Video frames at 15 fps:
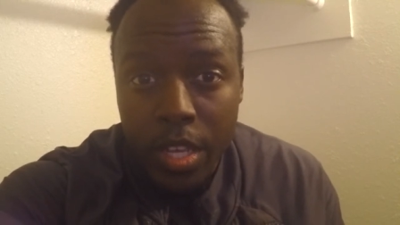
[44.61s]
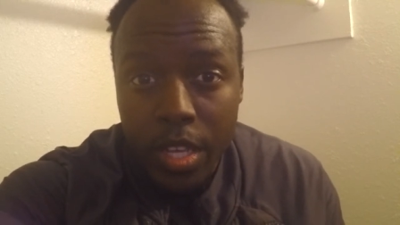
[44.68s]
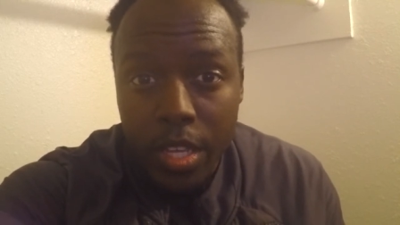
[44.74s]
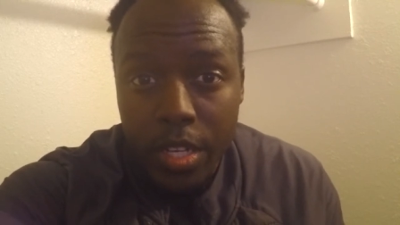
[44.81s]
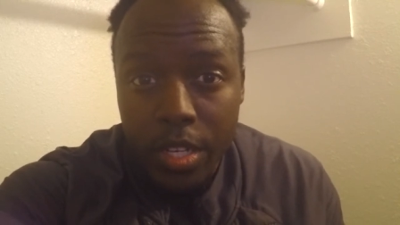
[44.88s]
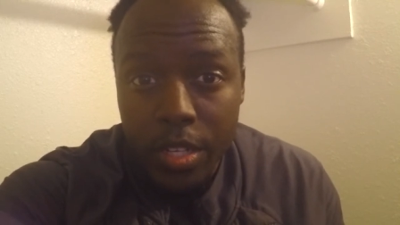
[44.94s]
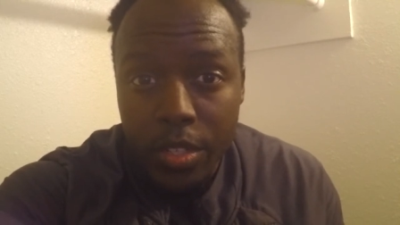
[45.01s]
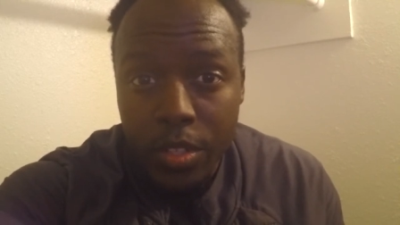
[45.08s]

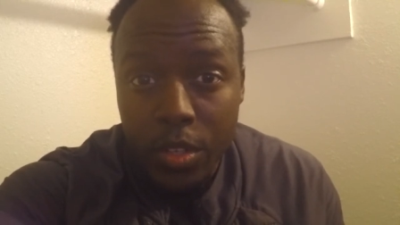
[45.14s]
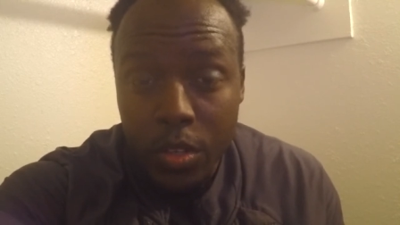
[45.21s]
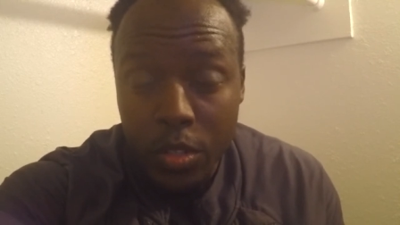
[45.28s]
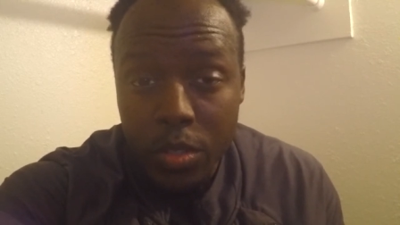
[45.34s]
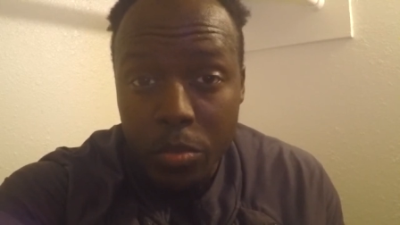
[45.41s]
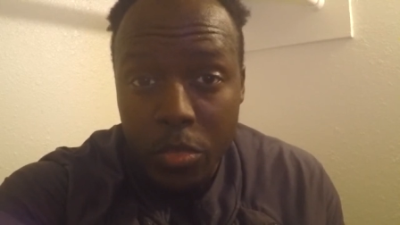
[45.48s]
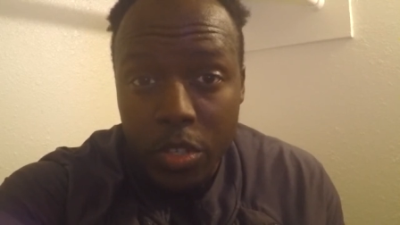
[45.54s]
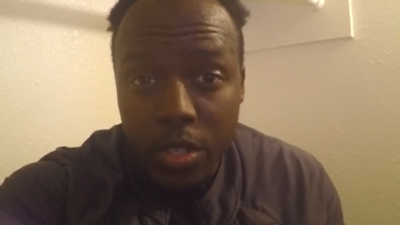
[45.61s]
and in
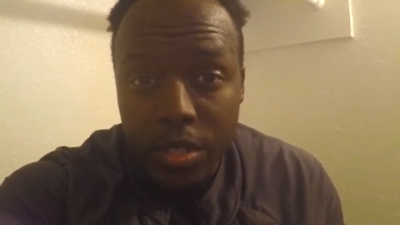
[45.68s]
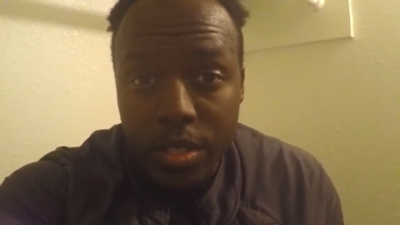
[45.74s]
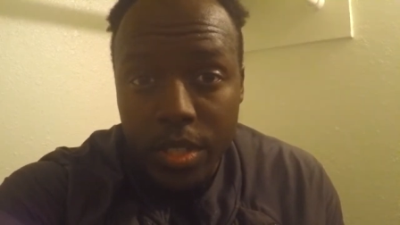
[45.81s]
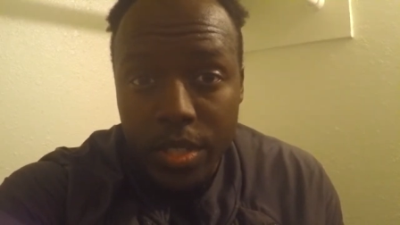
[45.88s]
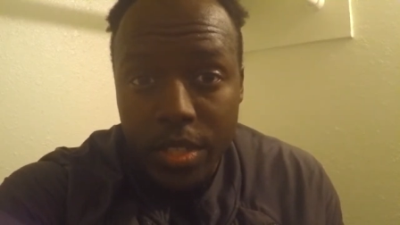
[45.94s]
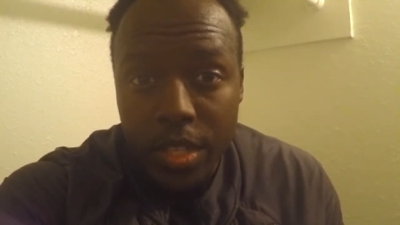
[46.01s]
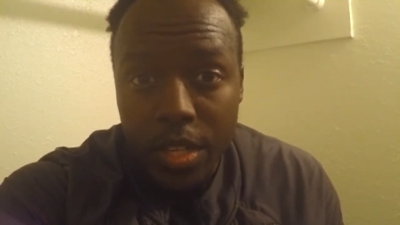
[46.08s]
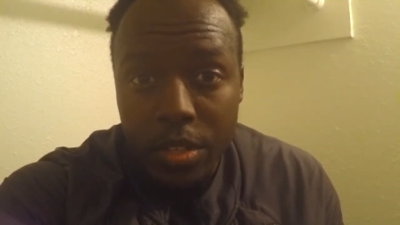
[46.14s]
those books
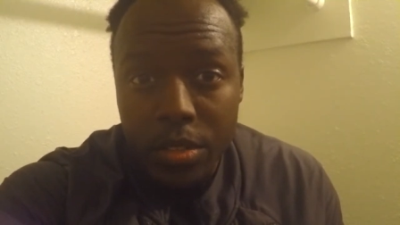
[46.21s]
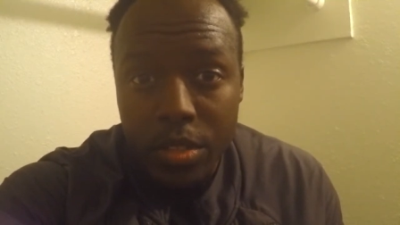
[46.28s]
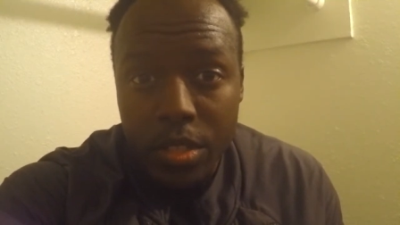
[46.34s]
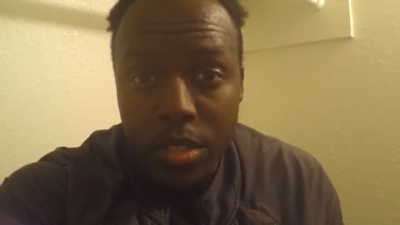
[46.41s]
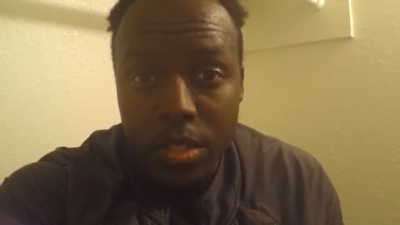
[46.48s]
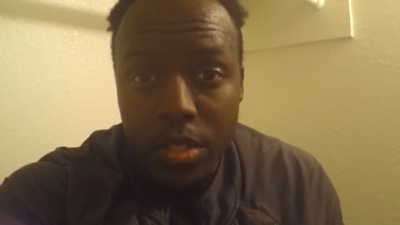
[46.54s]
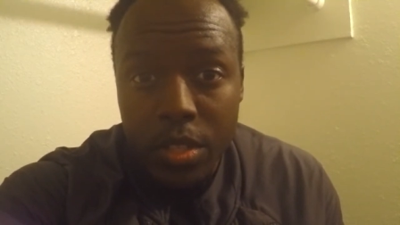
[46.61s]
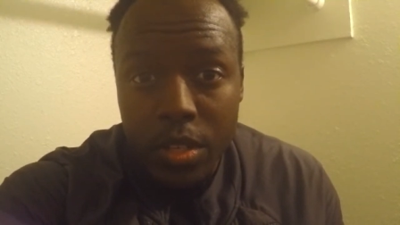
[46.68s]
it tells
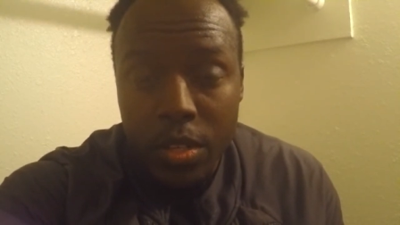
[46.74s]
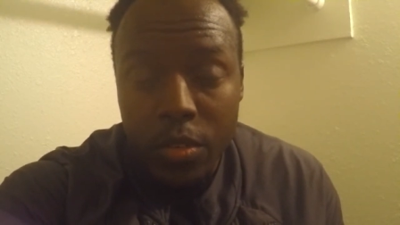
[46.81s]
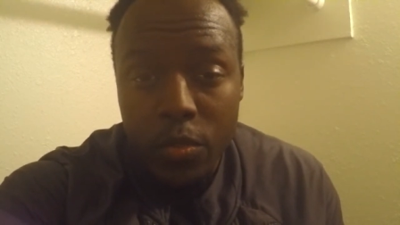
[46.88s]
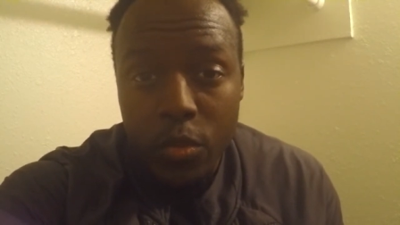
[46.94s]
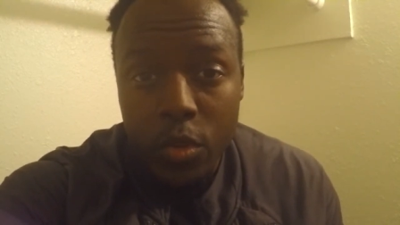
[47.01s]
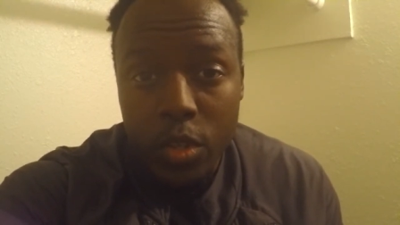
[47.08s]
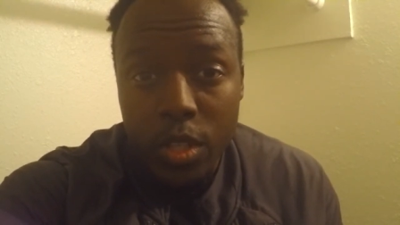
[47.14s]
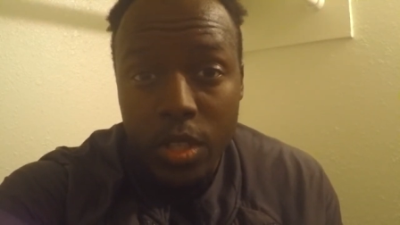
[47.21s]
us,
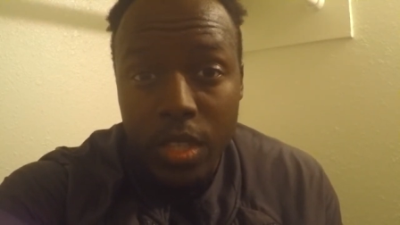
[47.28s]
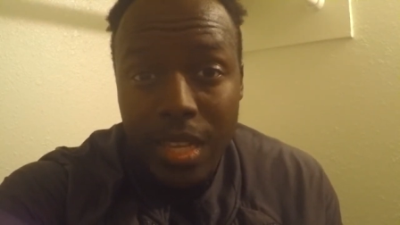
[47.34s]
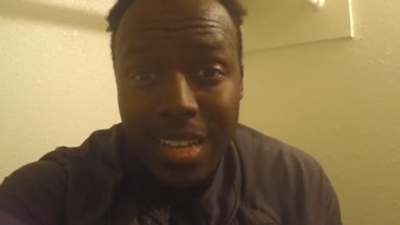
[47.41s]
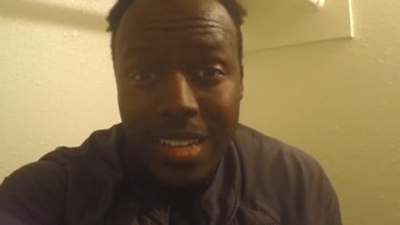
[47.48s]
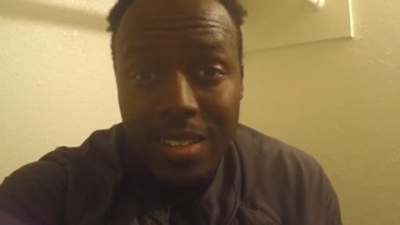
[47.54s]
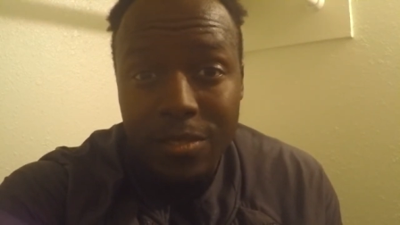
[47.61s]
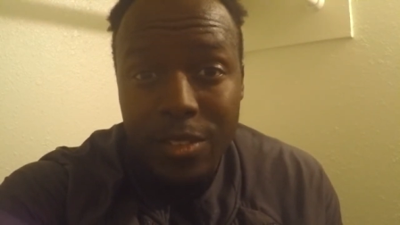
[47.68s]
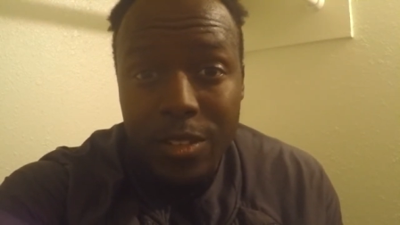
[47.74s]
for the
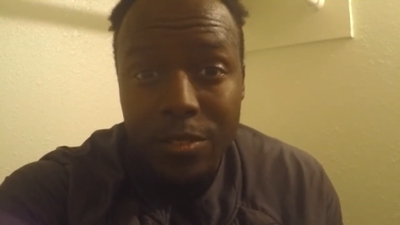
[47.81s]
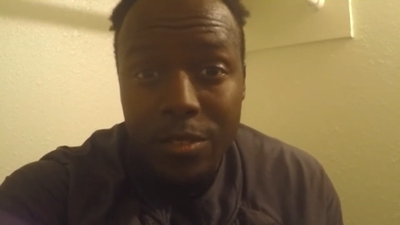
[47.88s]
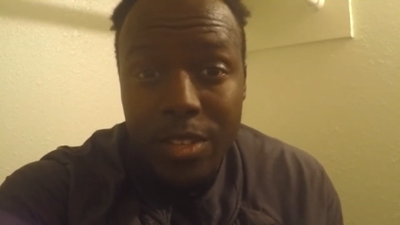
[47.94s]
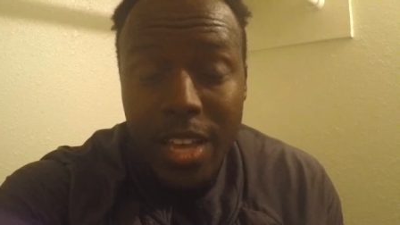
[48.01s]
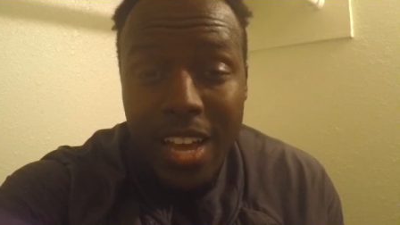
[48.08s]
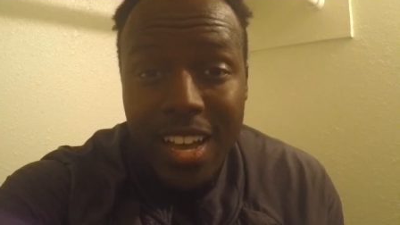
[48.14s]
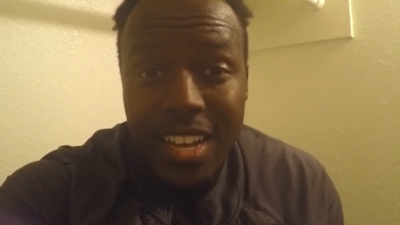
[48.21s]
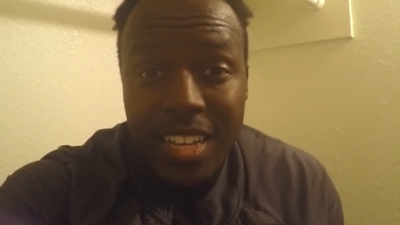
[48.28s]
love of
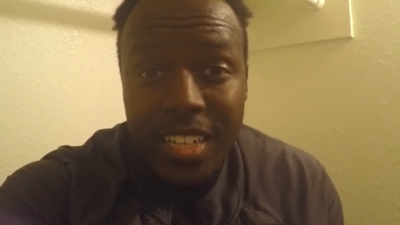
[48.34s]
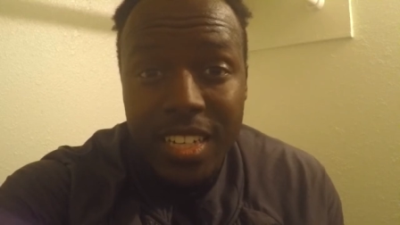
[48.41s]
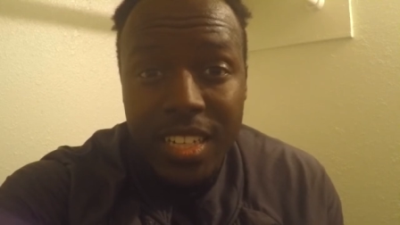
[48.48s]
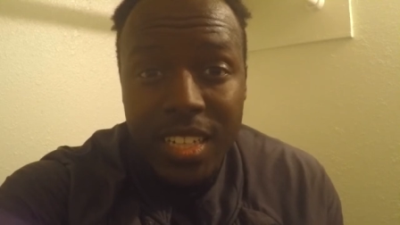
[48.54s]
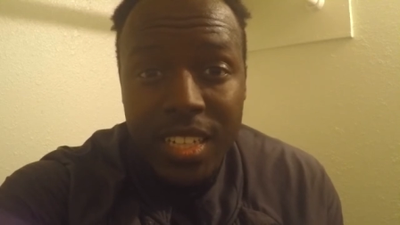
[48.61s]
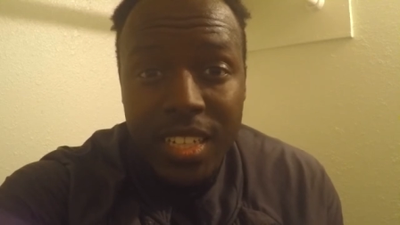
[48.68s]
God